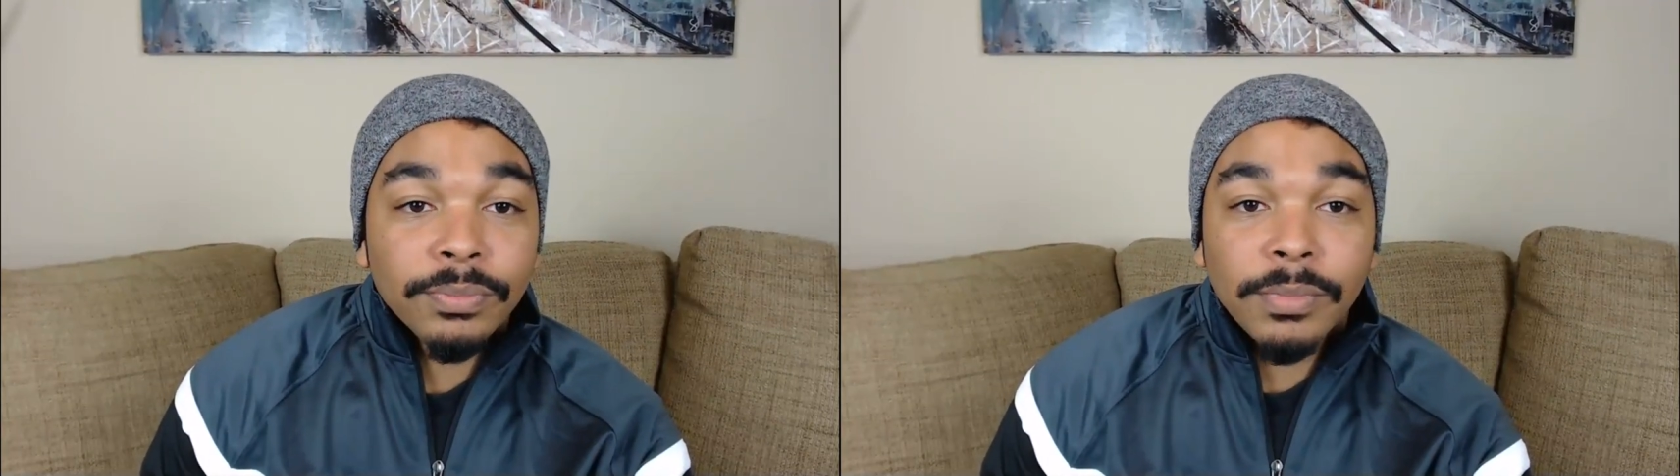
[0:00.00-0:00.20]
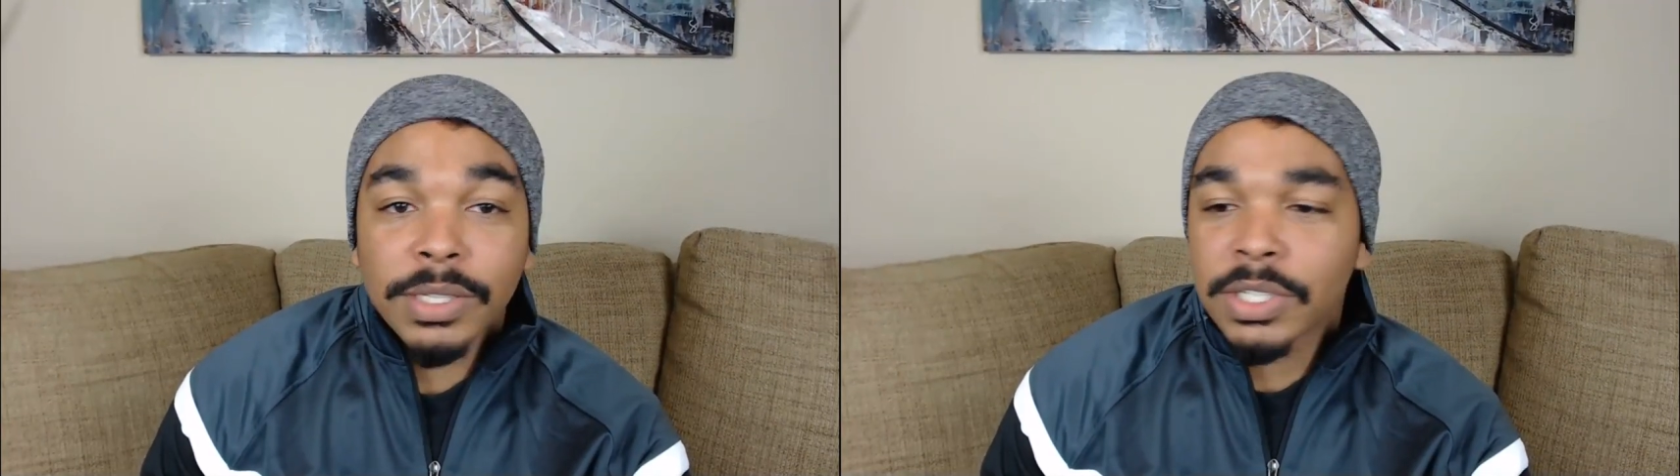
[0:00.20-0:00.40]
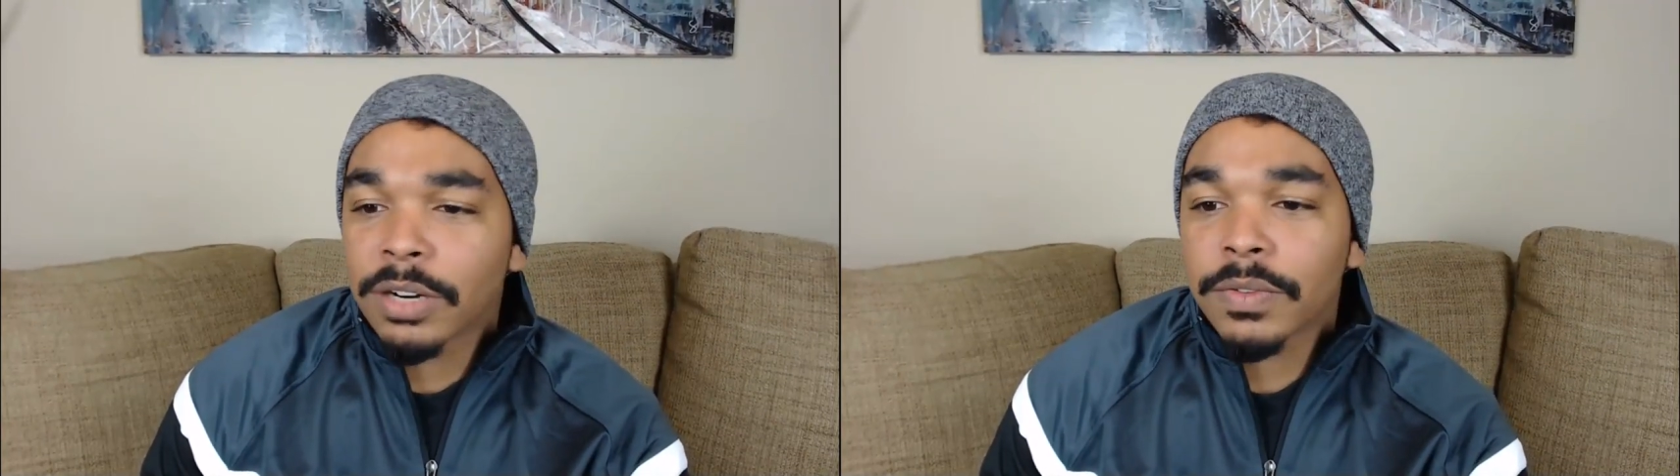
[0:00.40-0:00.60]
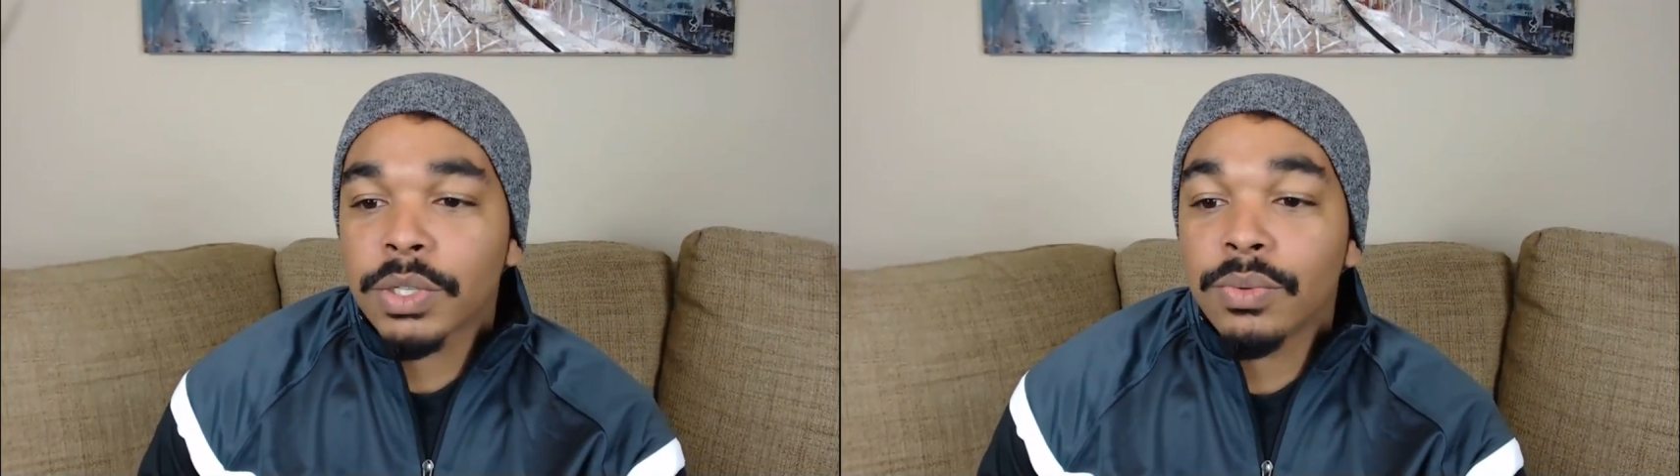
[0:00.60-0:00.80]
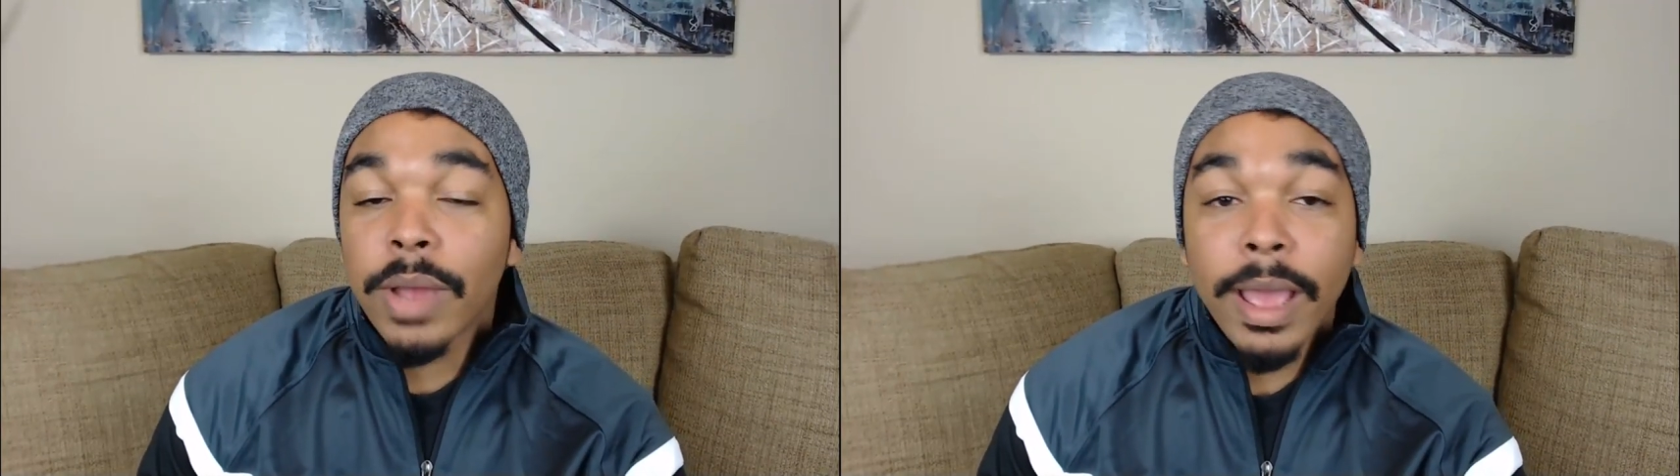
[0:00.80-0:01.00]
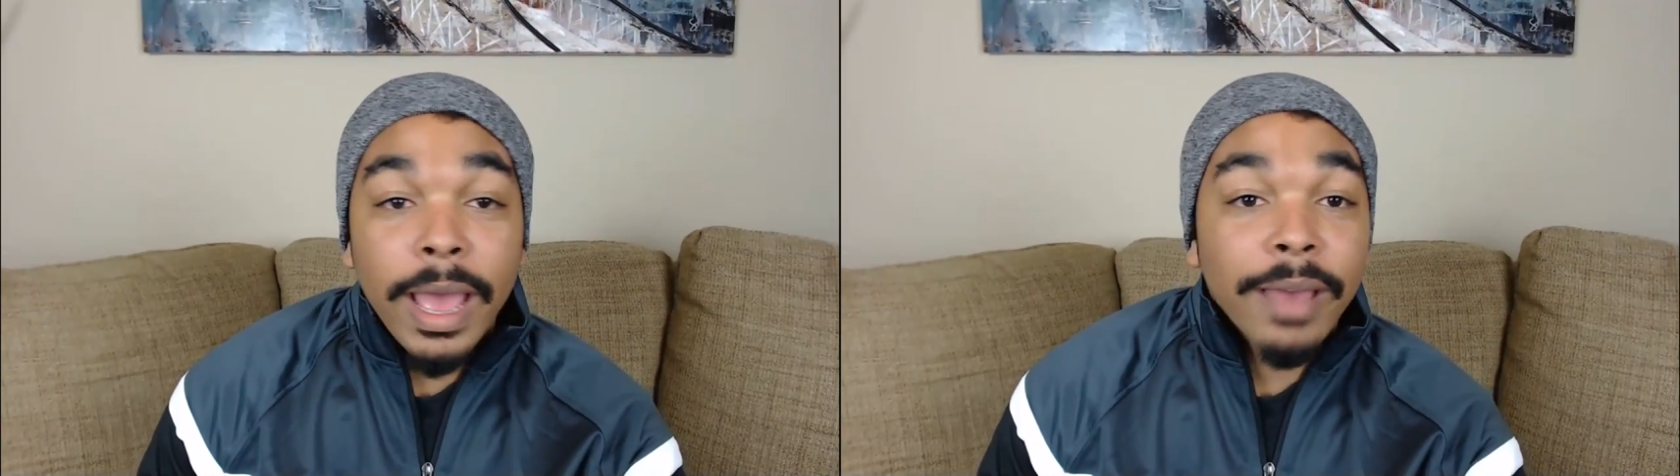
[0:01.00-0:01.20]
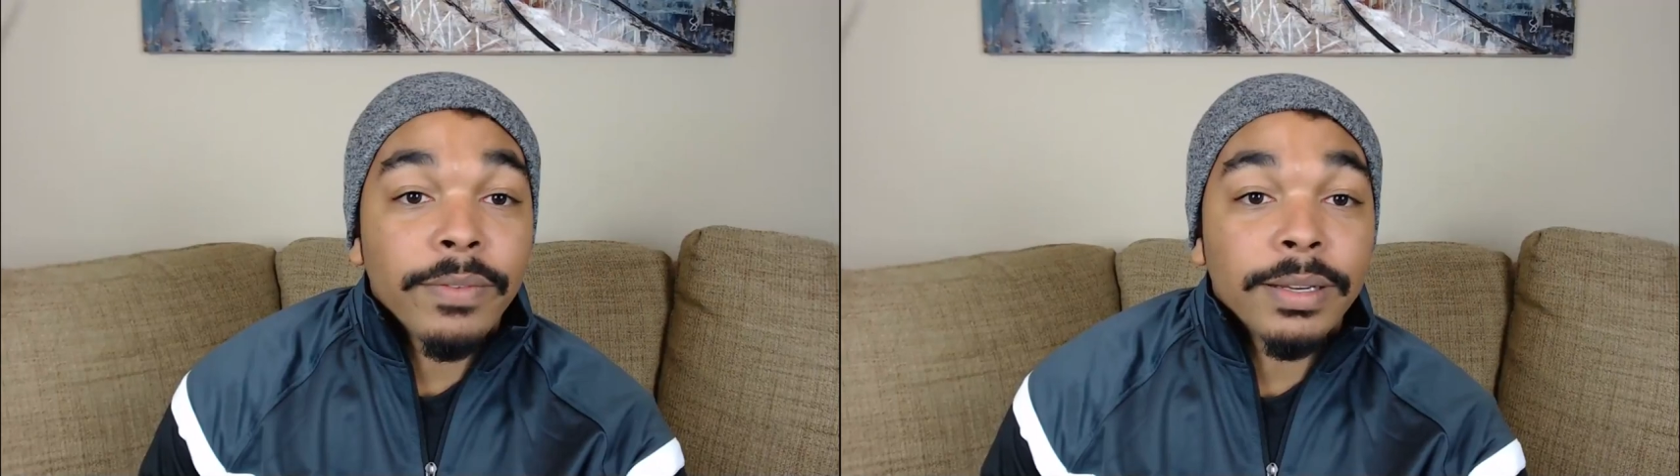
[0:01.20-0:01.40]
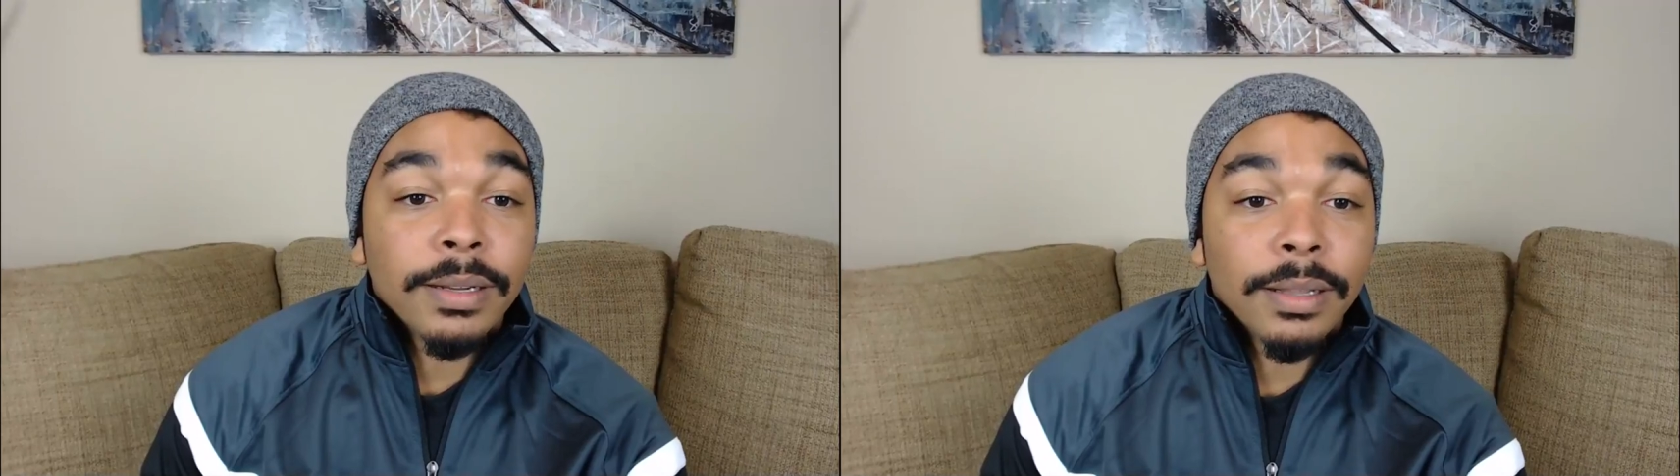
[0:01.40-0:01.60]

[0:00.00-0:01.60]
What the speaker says: the servers who haven't